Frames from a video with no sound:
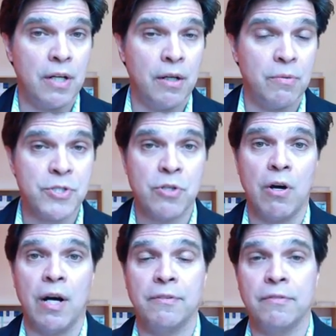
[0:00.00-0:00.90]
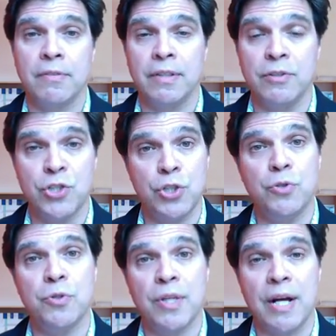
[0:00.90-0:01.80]
was taught in
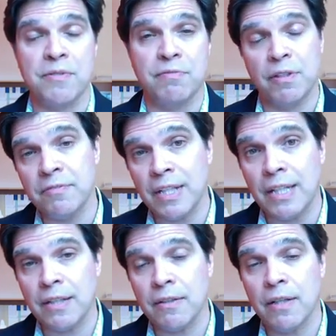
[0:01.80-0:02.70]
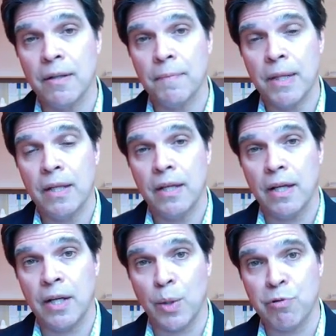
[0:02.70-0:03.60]
June 2015,
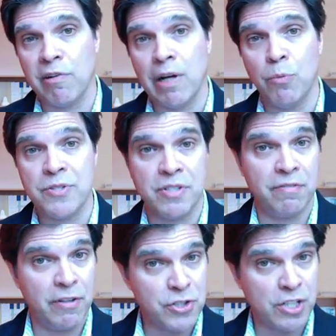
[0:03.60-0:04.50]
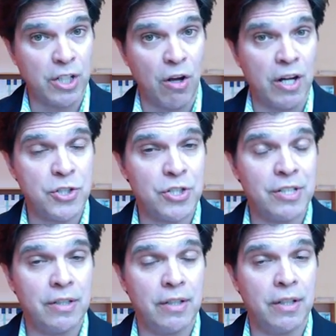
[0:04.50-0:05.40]
and our program wasn't officially launched
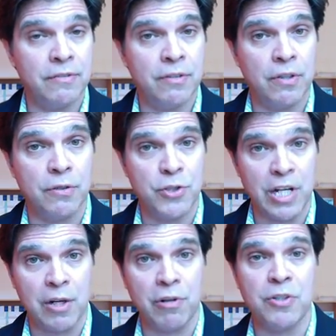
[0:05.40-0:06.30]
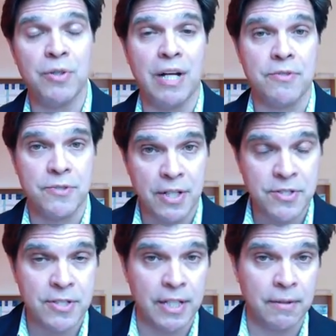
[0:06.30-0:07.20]
until January
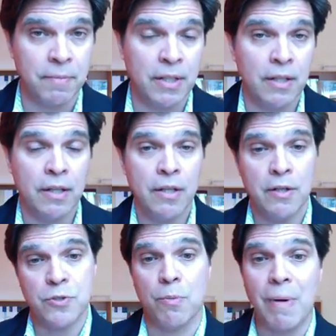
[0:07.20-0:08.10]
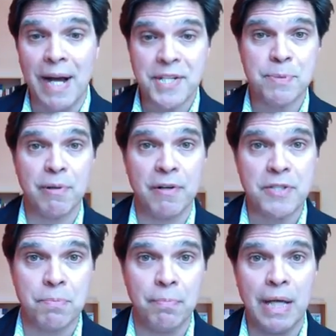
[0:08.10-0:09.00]
2016. So my
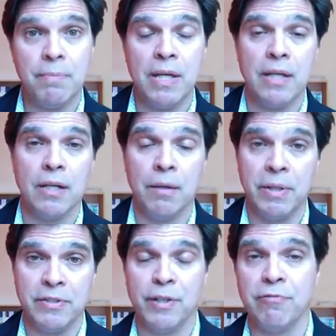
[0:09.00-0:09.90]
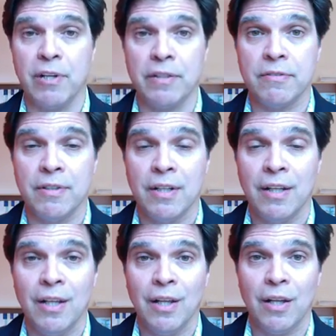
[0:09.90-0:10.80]
experience may be a bit different
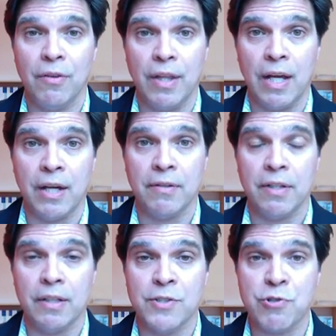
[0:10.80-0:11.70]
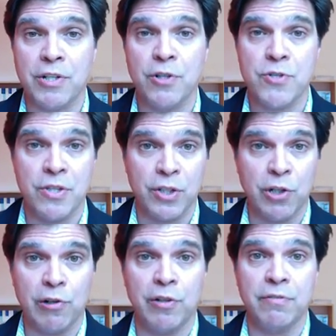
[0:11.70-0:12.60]
than instructors in the
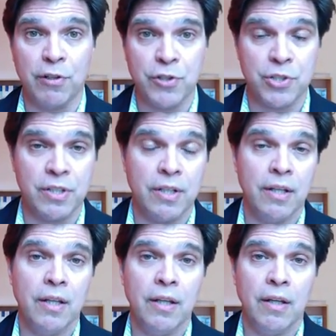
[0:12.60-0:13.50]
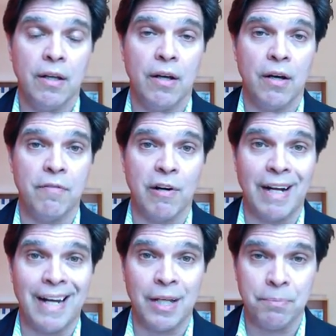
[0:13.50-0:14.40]
current version of our
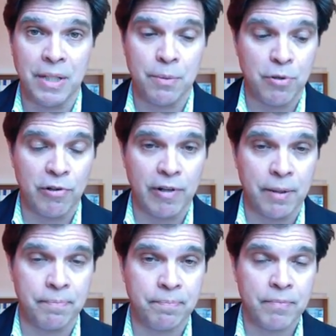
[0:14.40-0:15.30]
IMBA program.